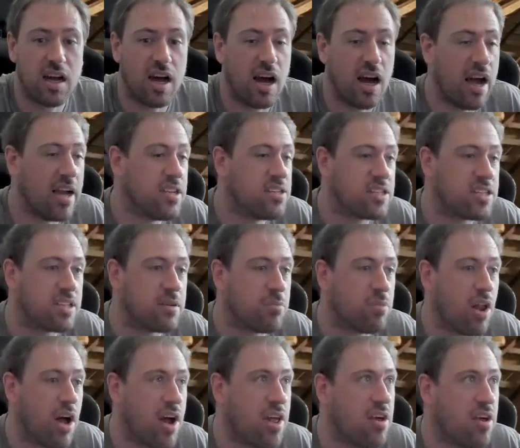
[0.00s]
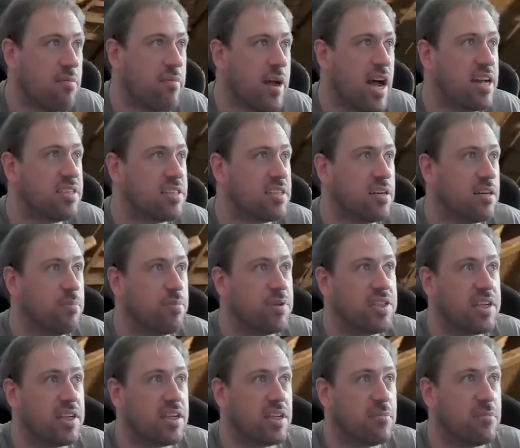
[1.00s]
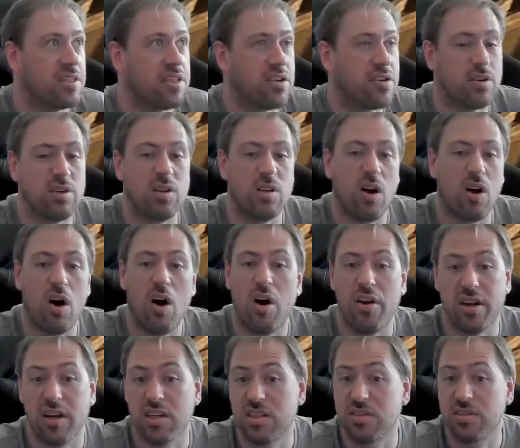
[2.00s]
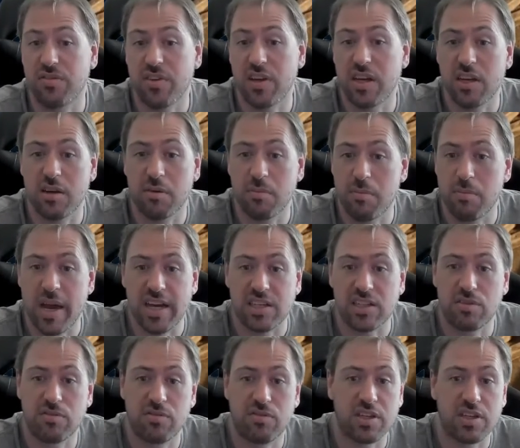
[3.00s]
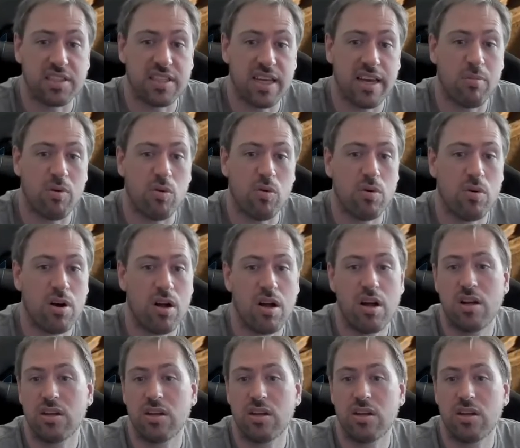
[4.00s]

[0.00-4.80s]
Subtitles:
and just apply them as a particular material on a sphere mesh, for example,